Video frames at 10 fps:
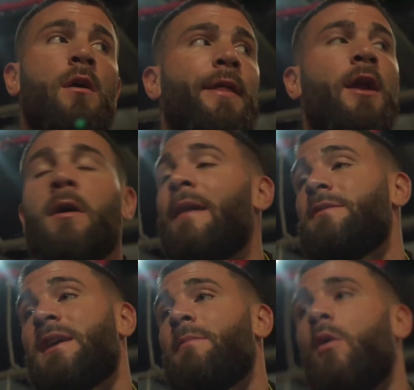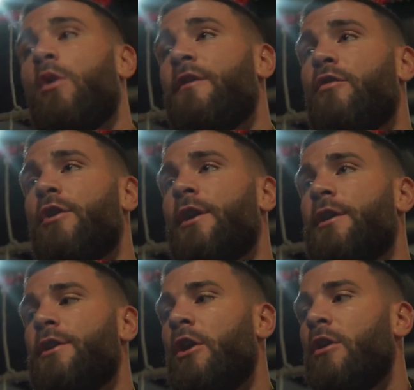they don't have to take my word for it.
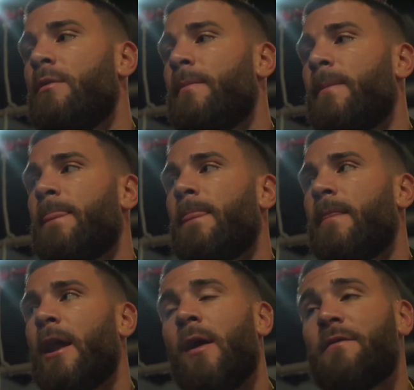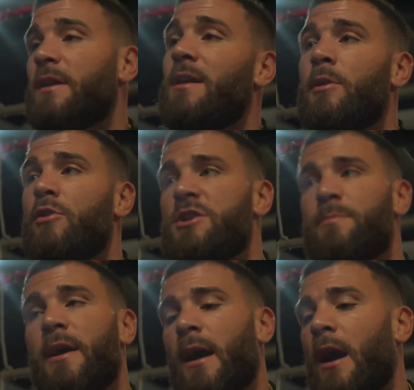You know, they don't have to give me the
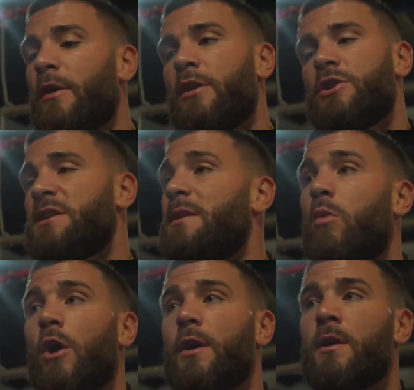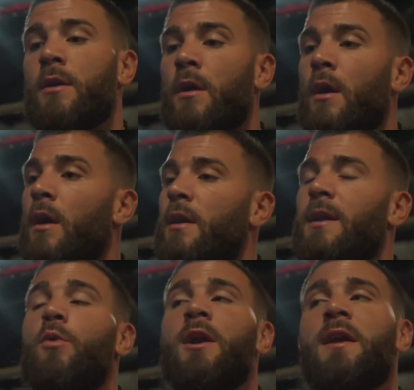respect. I'd rather just keep working,
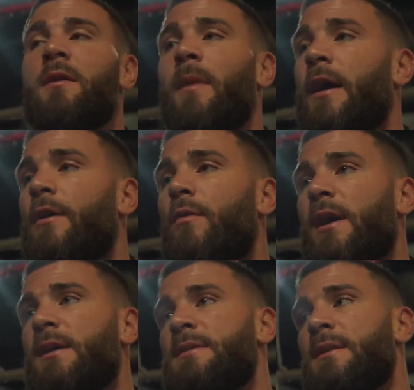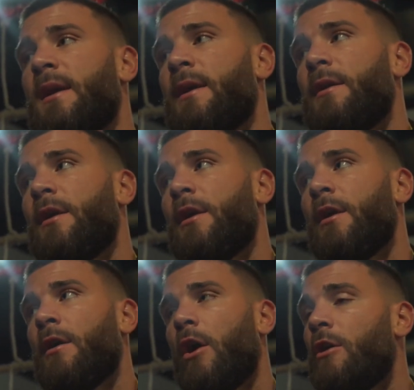keep winning, get my head raised, and uh,
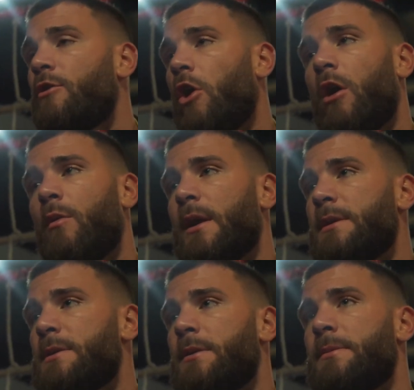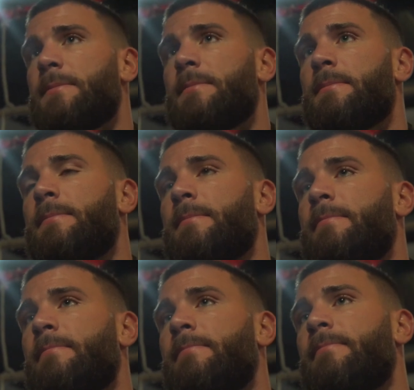learn it the hard way. So. With
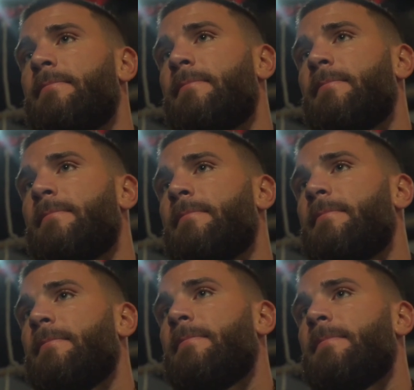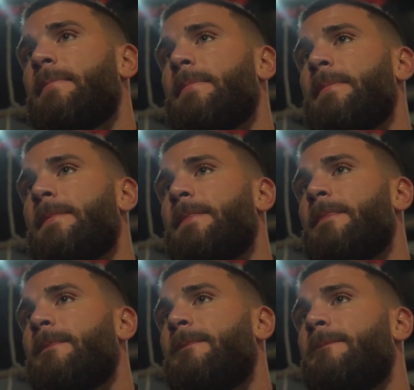that being said, do you think you might? Um,
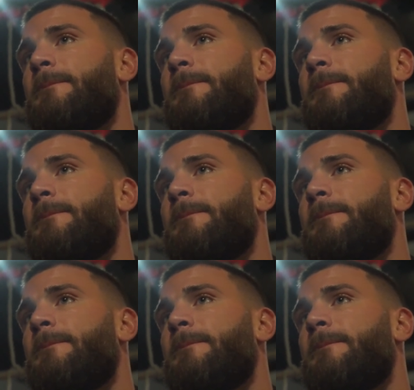I